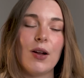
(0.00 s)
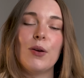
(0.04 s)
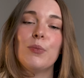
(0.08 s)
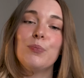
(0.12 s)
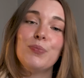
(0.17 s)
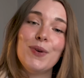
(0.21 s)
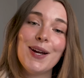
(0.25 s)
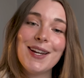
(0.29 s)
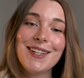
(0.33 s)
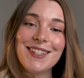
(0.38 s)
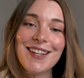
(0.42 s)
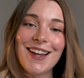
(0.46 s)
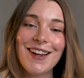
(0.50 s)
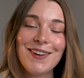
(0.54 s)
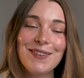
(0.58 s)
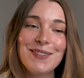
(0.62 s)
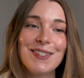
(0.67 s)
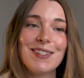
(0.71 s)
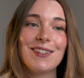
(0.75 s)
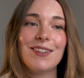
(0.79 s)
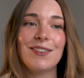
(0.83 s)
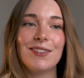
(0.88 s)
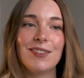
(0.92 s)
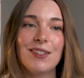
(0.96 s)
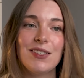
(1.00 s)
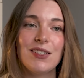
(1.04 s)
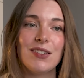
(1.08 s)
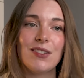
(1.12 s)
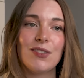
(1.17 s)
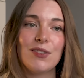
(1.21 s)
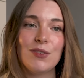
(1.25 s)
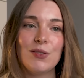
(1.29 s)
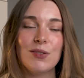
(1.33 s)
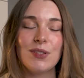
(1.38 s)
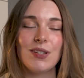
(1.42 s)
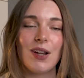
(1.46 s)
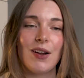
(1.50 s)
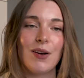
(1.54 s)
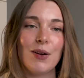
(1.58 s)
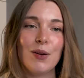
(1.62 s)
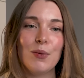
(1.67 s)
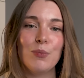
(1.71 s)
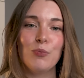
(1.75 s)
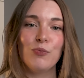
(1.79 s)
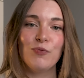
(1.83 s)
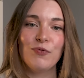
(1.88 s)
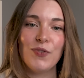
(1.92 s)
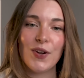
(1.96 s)
Our breakdowns and our listicles
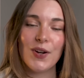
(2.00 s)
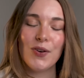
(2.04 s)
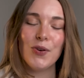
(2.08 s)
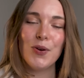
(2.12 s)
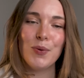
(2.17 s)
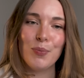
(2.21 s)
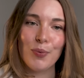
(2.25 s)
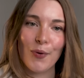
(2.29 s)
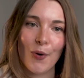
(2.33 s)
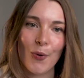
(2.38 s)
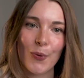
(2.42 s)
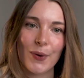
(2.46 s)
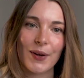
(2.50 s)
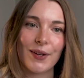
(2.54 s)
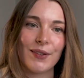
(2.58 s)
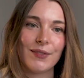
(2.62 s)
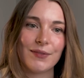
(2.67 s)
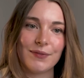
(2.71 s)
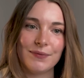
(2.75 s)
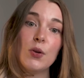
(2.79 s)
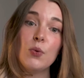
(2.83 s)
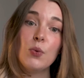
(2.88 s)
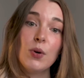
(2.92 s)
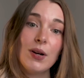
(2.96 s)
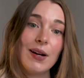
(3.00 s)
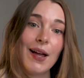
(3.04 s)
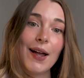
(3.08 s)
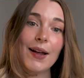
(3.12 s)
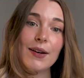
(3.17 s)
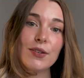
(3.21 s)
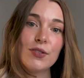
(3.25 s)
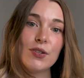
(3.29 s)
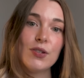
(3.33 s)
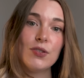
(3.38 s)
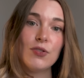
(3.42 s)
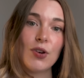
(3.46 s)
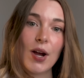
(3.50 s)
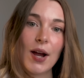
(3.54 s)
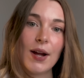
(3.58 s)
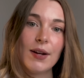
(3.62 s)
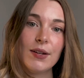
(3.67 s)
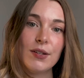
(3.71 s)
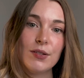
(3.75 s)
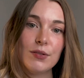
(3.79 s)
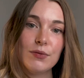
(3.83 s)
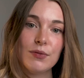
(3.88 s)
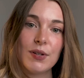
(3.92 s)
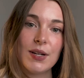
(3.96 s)
are very broken. You want to actually
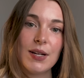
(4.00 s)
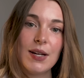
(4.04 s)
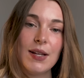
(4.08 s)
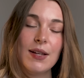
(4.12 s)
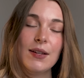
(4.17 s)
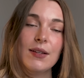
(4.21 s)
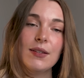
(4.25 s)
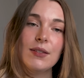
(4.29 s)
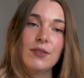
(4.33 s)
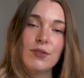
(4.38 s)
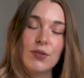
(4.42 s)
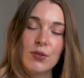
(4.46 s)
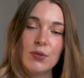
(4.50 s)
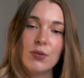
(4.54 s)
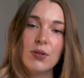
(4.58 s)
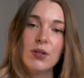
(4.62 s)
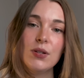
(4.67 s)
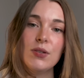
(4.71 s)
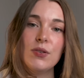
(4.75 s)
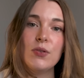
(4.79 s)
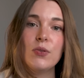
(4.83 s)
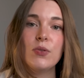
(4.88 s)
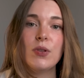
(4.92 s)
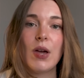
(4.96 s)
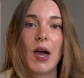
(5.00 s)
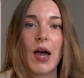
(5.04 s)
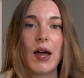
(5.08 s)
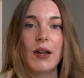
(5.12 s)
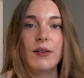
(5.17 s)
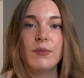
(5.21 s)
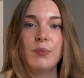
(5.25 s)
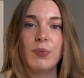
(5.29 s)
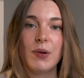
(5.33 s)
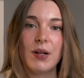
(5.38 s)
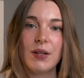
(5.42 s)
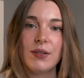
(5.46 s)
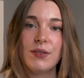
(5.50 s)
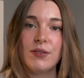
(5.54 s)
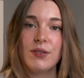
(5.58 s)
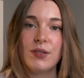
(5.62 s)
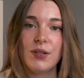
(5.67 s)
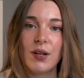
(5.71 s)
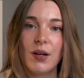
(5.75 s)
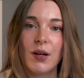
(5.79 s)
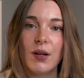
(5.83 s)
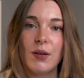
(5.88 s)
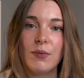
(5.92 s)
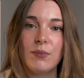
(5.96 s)
track your reading? You can do that, but
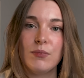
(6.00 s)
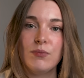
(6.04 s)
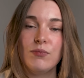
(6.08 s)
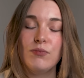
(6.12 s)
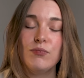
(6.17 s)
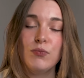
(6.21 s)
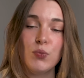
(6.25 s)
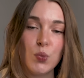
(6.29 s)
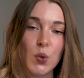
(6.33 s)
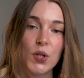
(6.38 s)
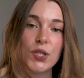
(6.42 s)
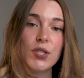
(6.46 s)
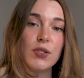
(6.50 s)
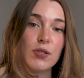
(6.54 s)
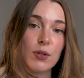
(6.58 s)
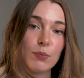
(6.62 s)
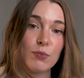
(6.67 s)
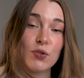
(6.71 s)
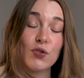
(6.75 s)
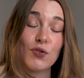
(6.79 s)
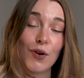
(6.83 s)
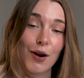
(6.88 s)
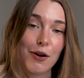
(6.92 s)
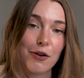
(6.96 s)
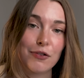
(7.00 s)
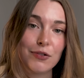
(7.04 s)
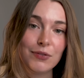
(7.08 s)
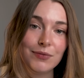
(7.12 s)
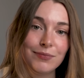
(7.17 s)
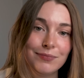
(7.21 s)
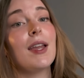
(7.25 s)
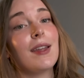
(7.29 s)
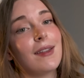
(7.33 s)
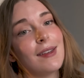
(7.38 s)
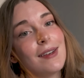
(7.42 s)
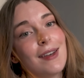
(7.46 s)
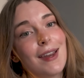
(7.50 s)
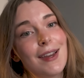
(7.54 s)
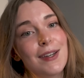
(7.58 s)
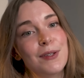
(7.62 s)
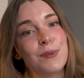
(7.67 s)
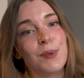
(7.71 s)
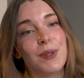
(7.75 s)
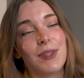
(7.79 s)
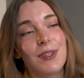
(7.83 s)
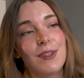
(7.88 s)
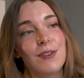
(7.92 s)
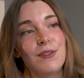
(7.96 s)
with some struggle. And
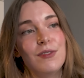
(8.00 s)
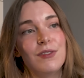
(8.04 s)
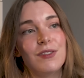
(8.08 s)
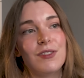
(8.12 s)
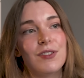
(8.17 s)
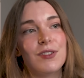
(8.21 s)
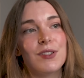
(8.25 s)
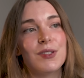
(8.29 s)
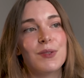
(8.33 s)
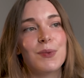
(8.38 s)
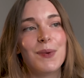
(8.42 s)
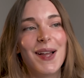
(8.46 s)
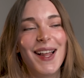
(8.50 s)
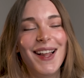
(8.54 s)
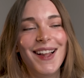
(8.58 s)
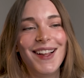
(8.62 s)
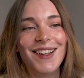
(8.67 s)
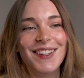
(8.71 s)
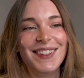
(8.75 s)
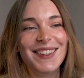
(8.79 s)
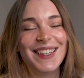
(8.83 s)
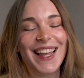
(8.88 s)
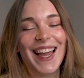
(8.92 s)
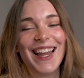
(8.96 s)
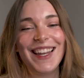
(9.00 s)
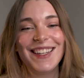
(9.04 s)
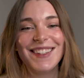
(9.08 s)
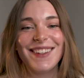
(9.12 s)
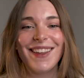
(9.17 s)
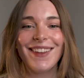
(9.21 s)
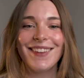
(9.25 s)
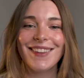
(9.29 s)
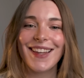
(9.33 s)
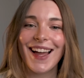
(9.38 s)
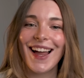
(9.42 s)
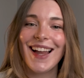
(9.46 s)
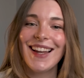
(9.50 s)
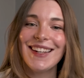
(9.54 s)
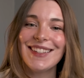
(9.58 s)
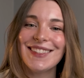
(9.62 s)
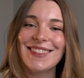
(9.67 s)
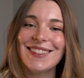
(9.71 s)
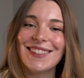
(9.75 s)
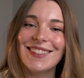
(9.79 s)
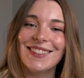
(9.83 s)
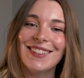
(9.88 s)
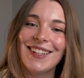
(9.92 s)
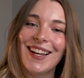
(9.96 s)
connect with users, well, that
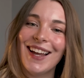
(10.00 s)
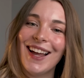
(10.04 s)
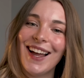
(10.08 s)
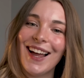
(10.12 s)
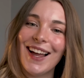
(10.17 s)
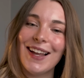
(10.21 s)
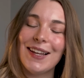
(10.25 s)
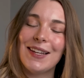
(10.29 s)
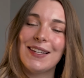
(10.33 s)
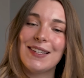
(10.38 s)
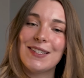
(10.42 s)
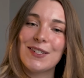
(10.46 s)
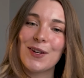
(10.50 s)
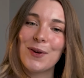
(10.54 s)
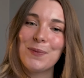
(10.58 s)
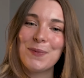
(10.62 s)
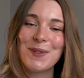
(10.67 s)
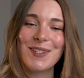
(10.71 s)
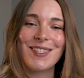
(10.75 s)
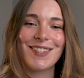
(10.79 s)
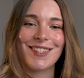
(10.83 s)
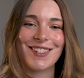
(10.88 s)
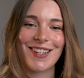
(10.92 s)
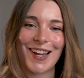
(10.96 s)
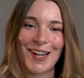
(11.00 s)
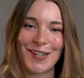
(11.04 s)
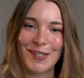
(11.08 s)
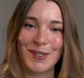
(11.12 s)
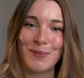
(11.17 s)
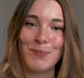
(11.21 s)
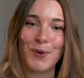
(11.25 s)
is almost entirely